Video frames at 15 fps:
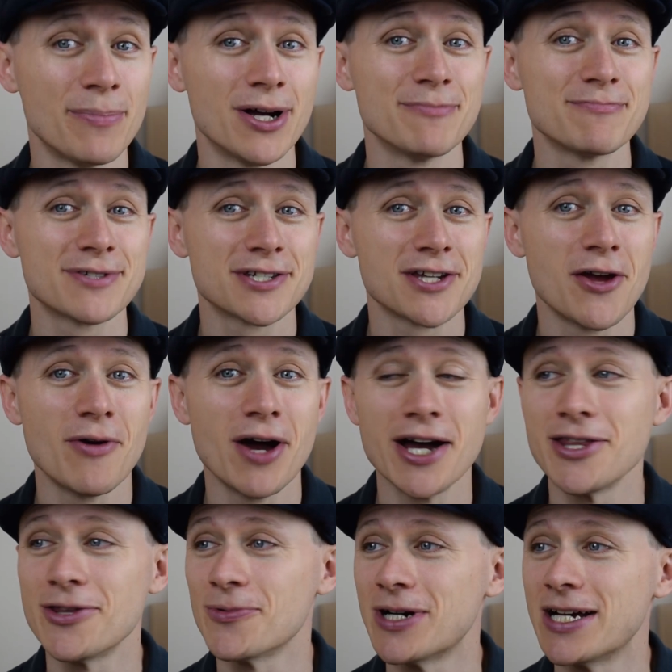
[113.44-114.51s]
up, so
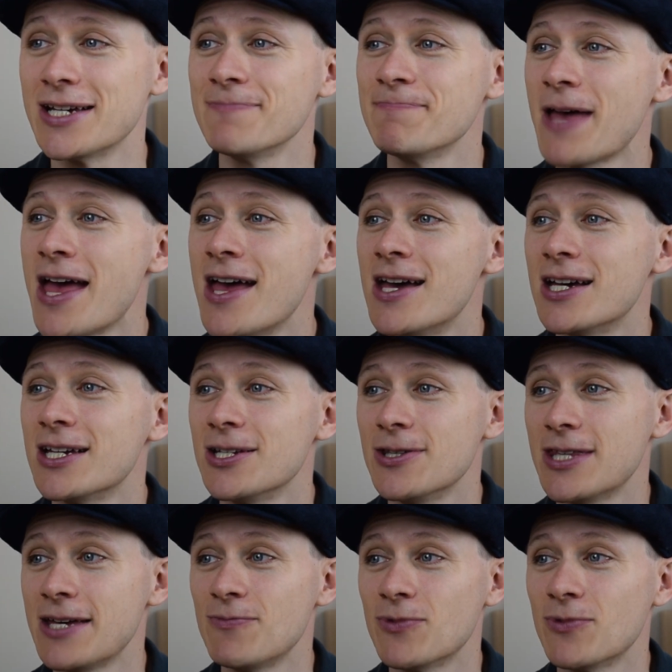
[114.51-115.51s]
either way. You then